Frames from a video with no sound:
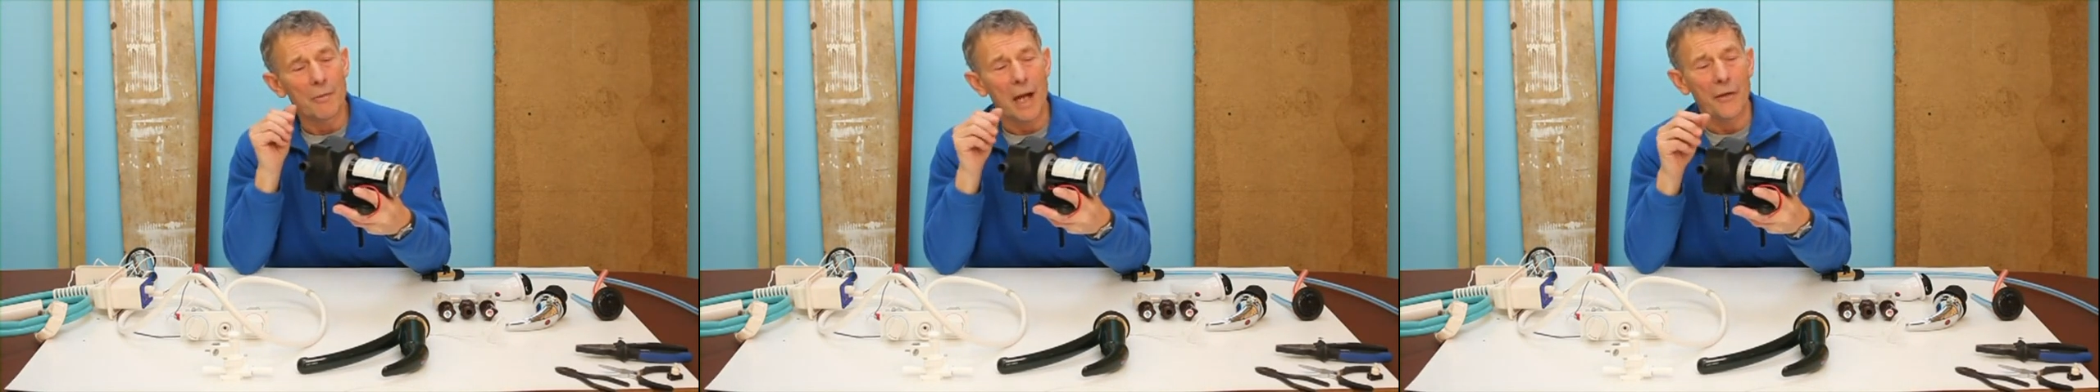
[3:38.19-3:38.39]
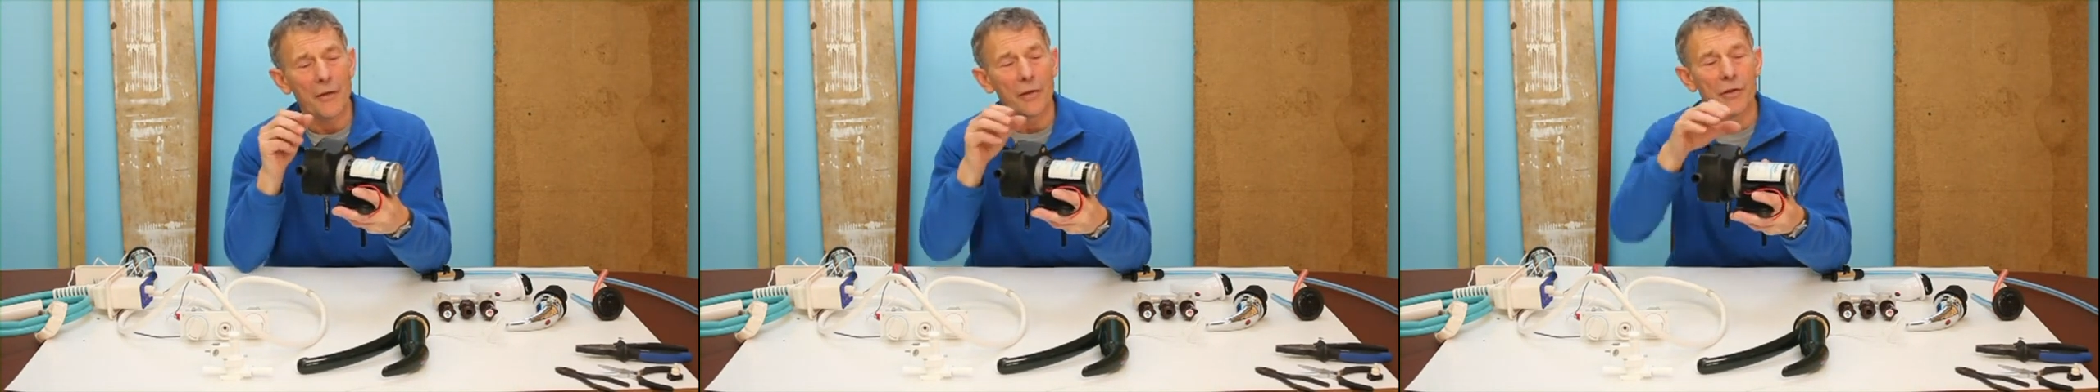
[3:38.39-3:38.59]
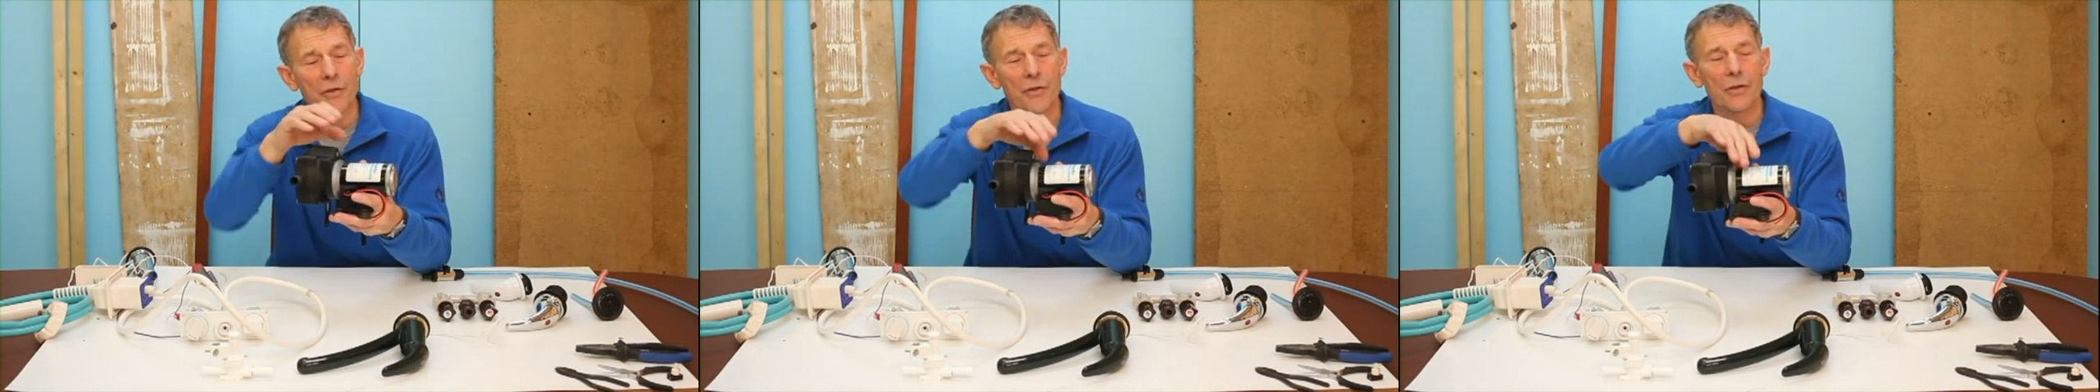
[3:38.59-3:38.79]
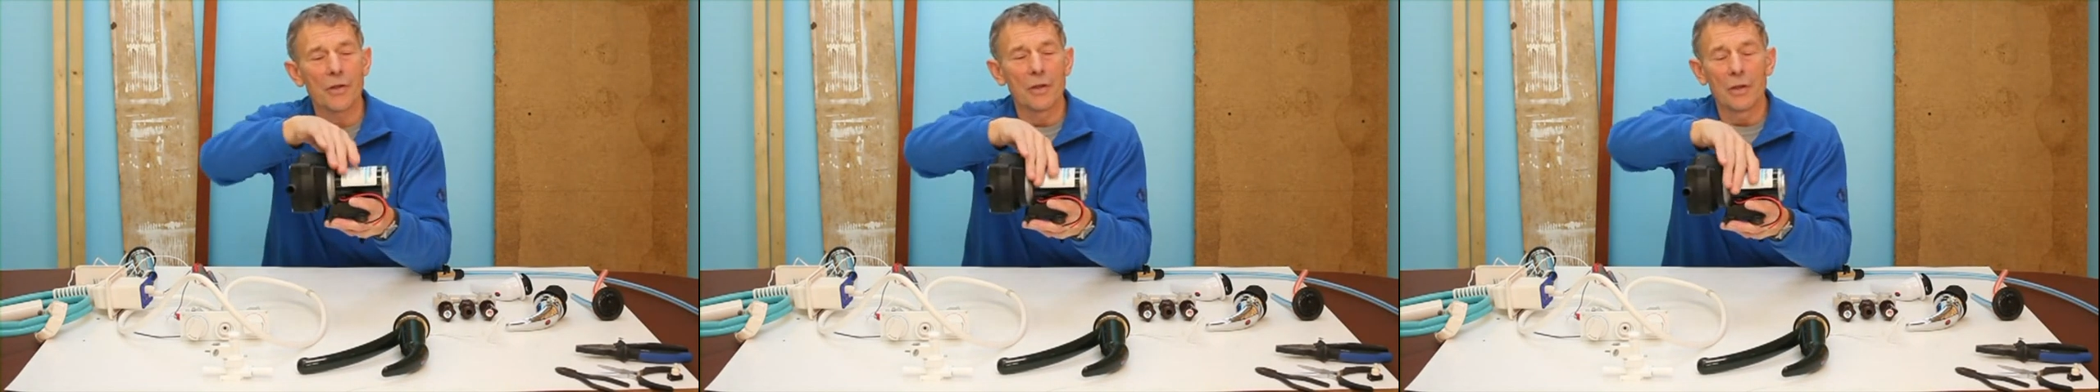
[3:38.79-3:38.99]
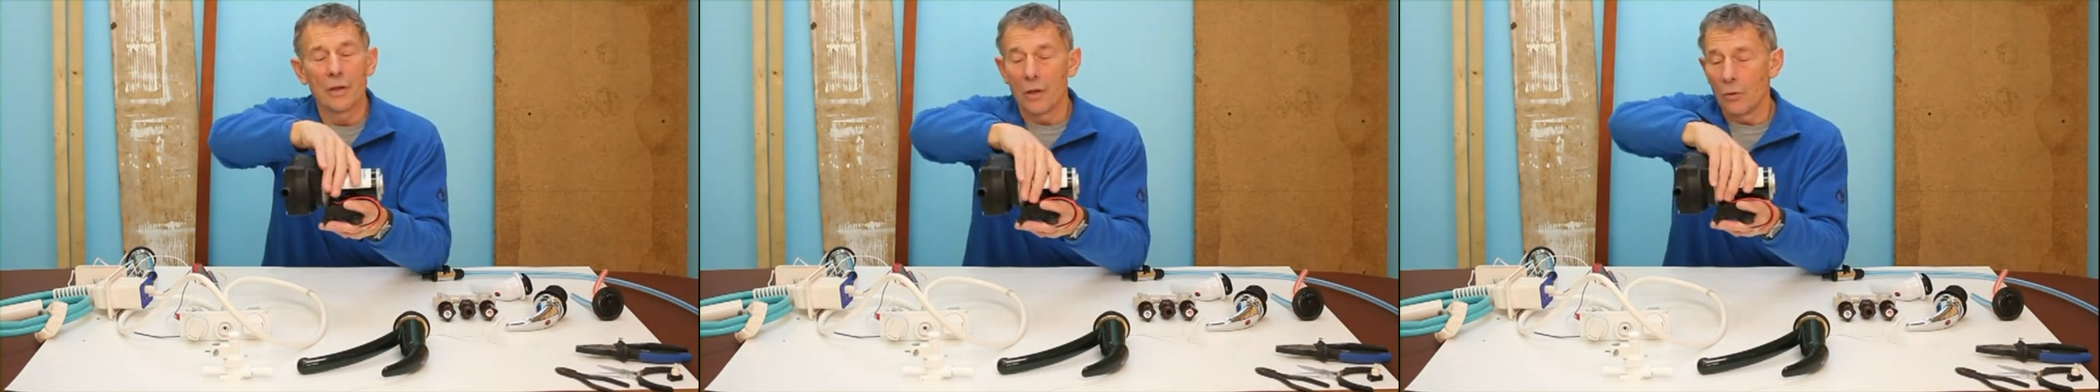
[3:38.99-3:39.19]
methods
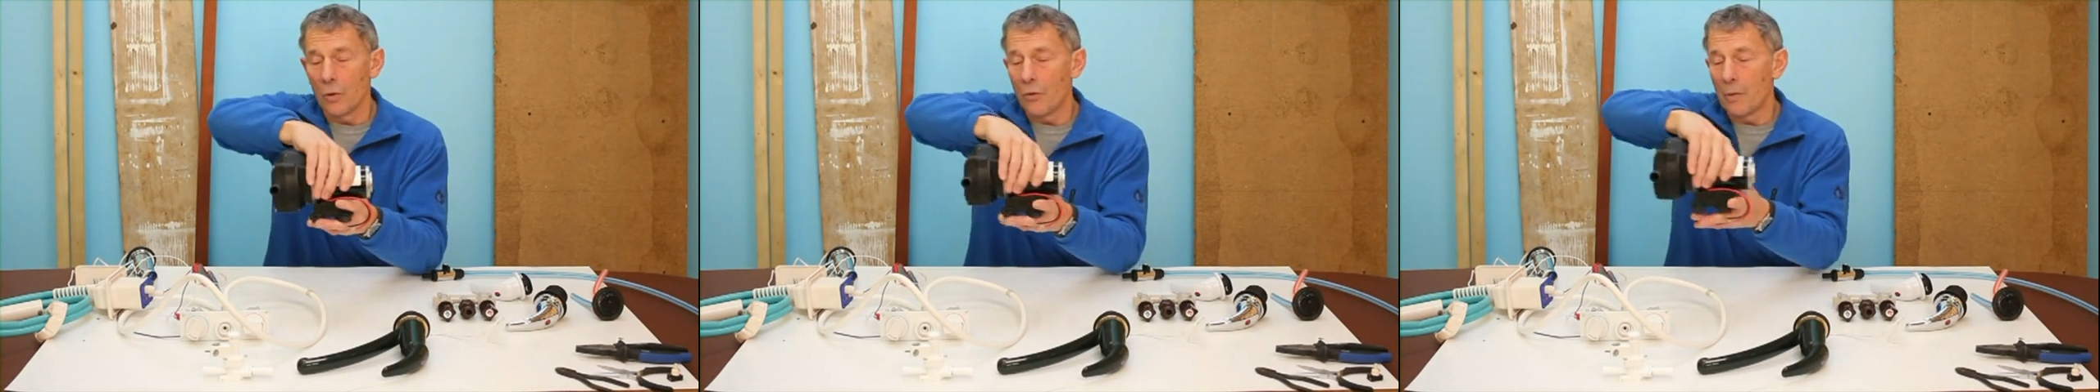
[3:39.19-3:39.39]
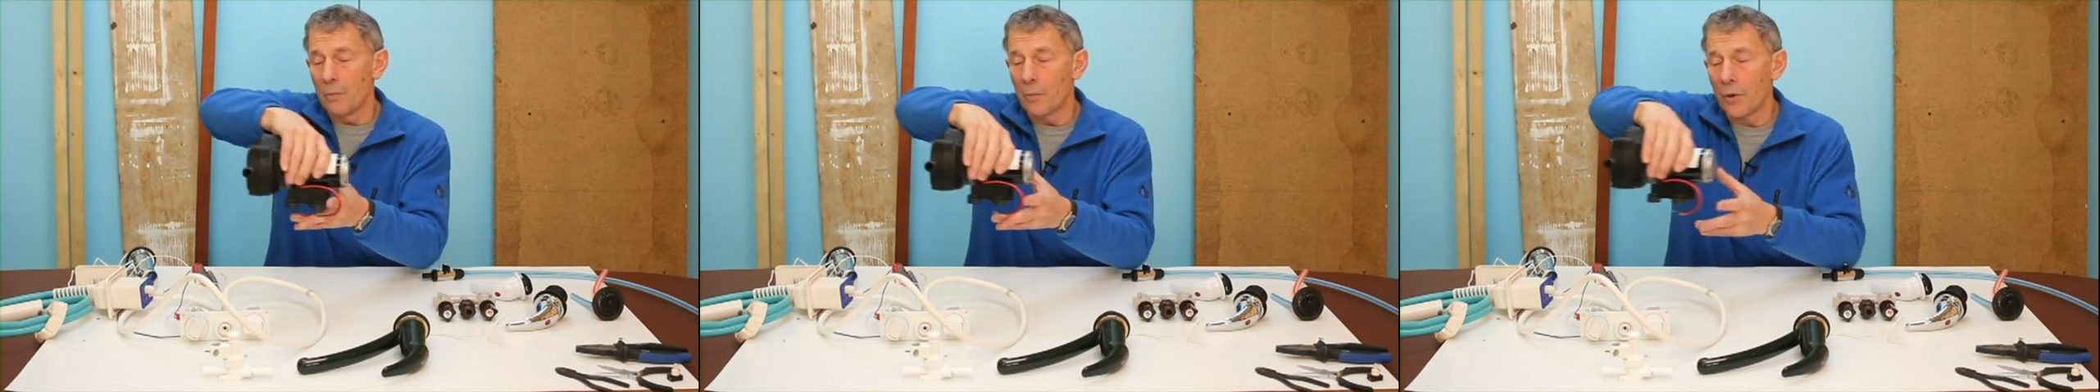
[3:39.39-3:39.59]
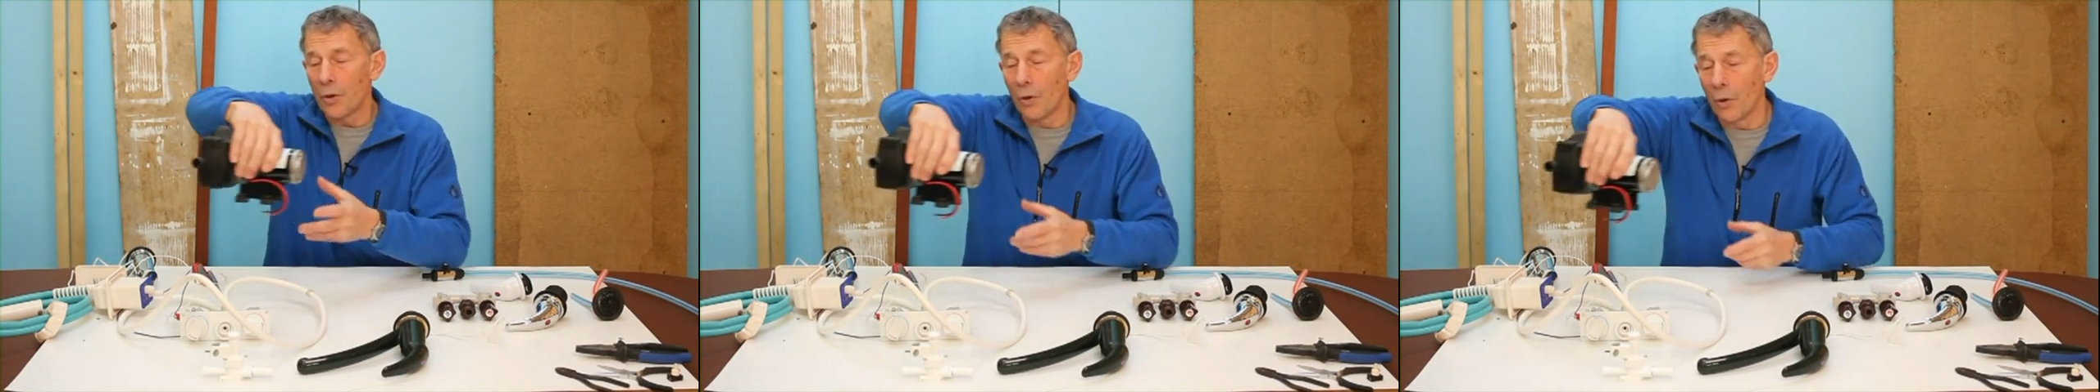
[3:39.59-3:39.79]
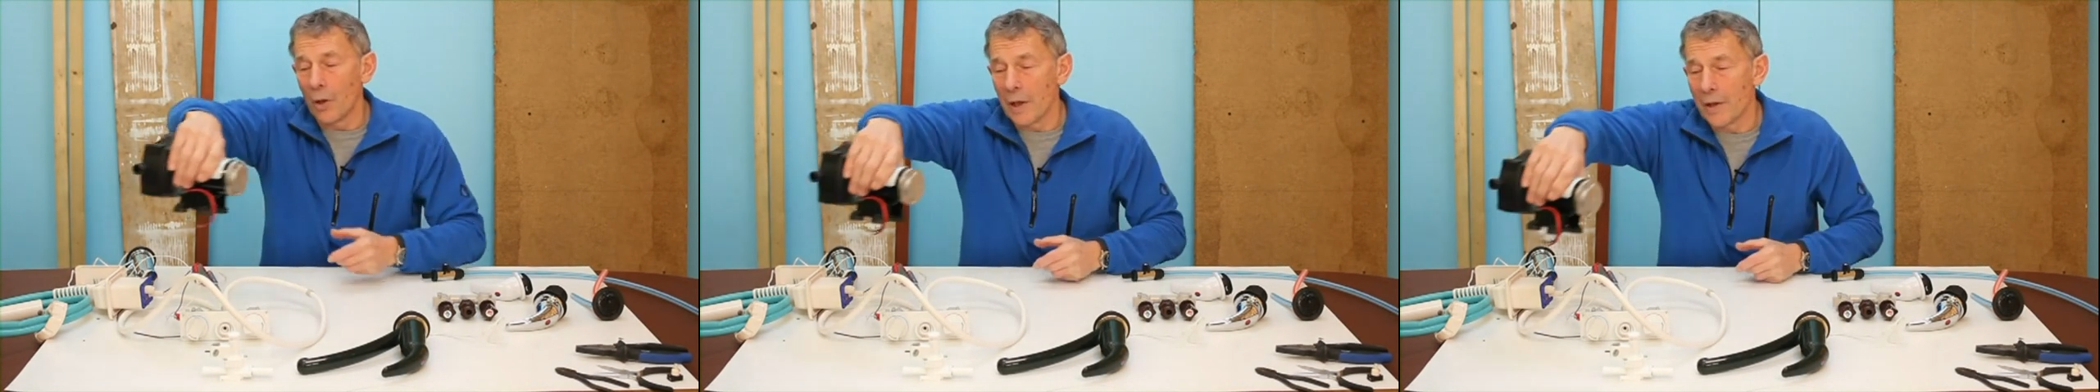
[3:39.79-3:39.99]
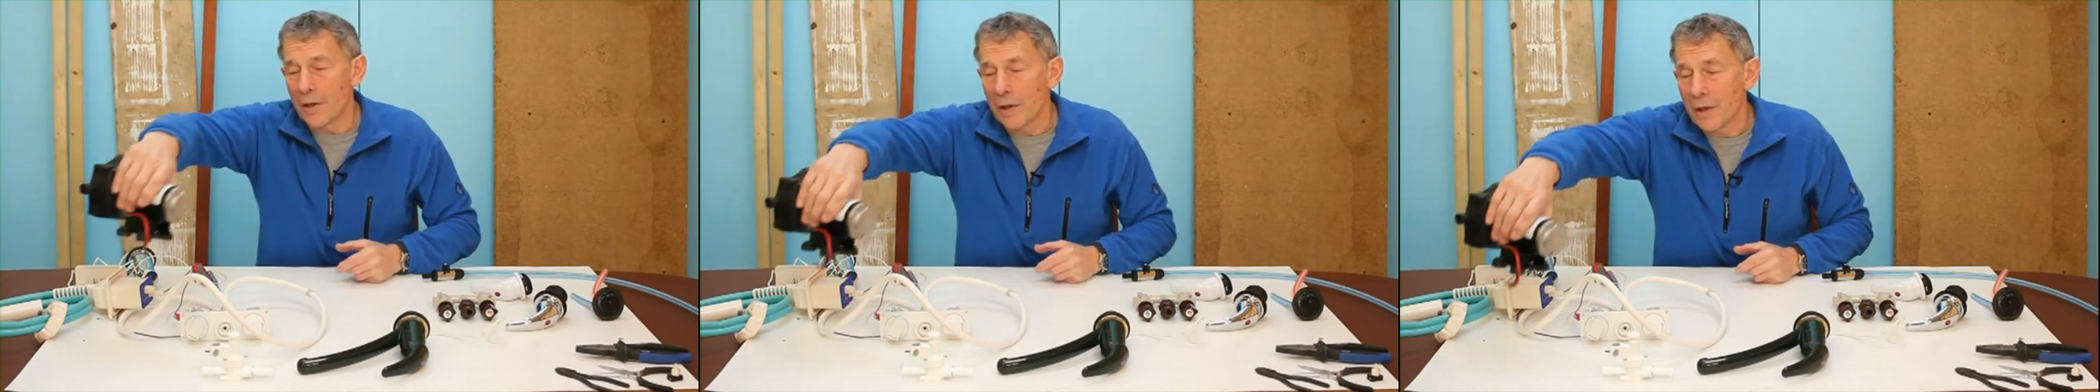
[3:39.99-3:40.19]
were
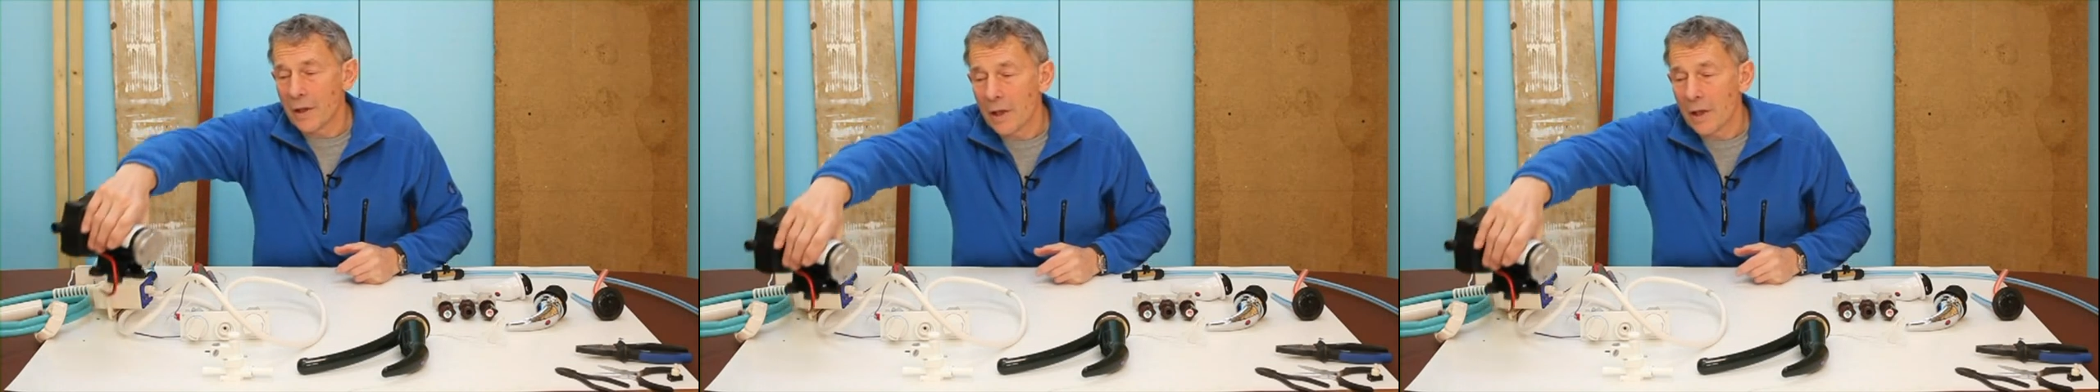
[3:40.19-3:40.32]
employed